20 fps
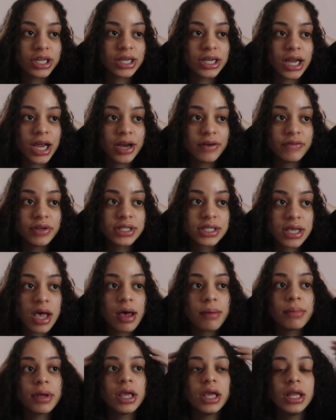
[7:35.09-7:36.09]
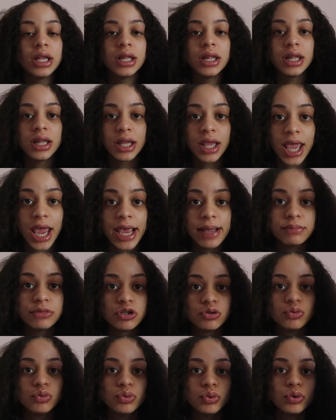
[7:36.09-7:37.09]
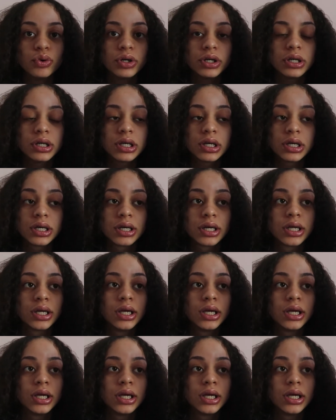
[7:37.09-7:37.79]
And every time he came to New York,